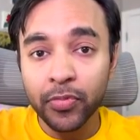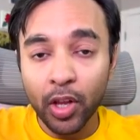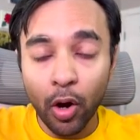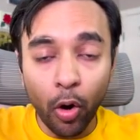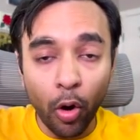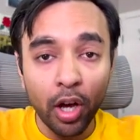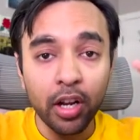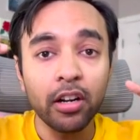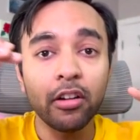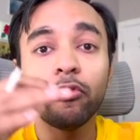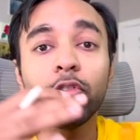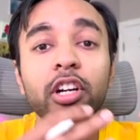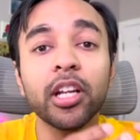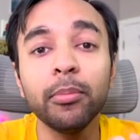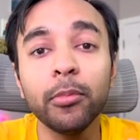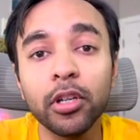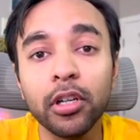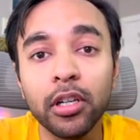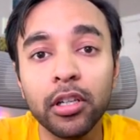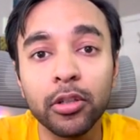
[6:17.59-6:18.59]
or what I'm
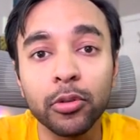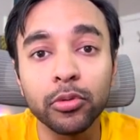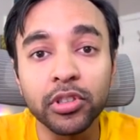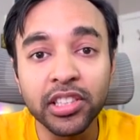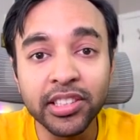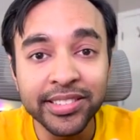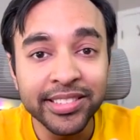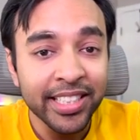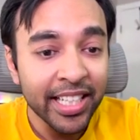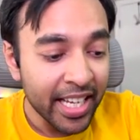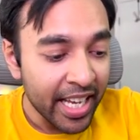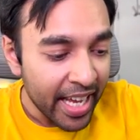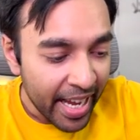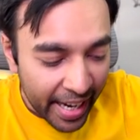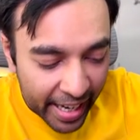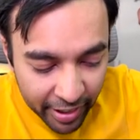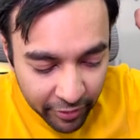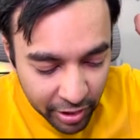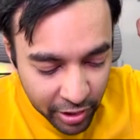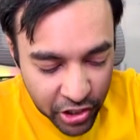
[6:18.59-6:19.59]
going to do is
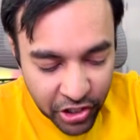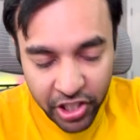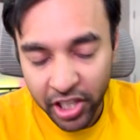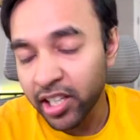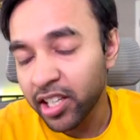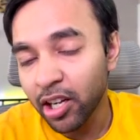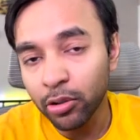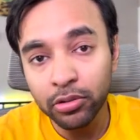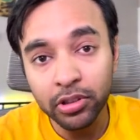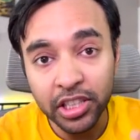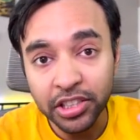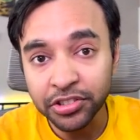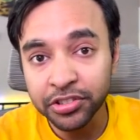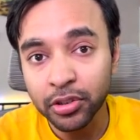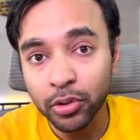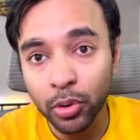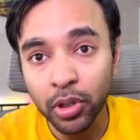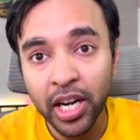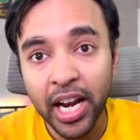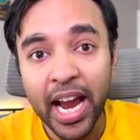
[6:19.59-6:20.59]
I will shut down this
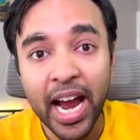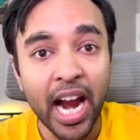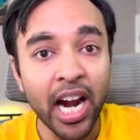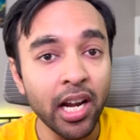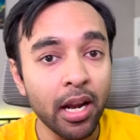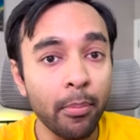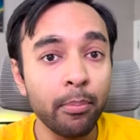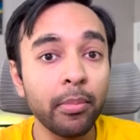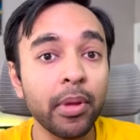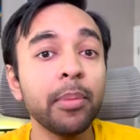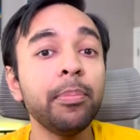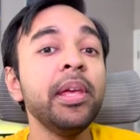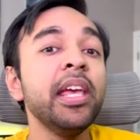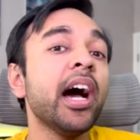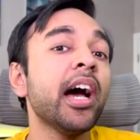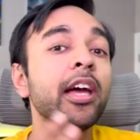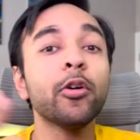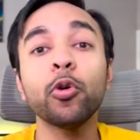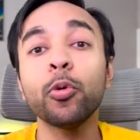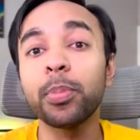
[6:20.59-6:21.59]
store and maybe
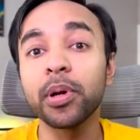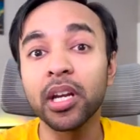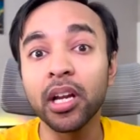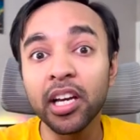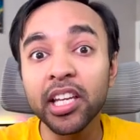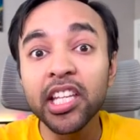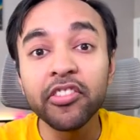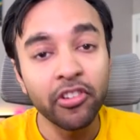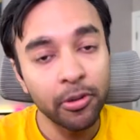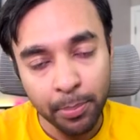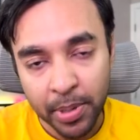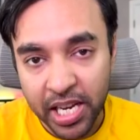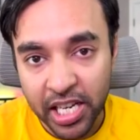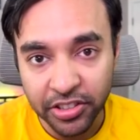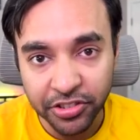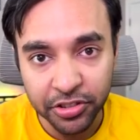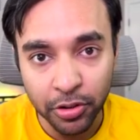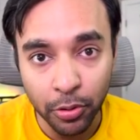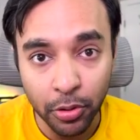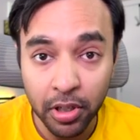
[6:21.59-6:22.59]
I open an even bigger
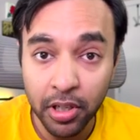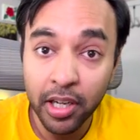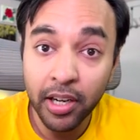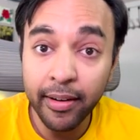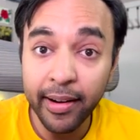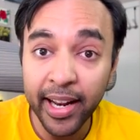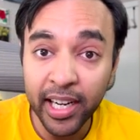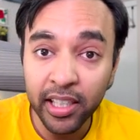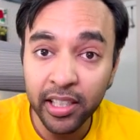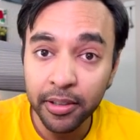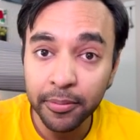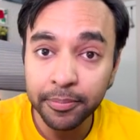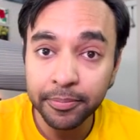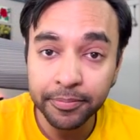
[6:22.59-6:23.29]
store, correct?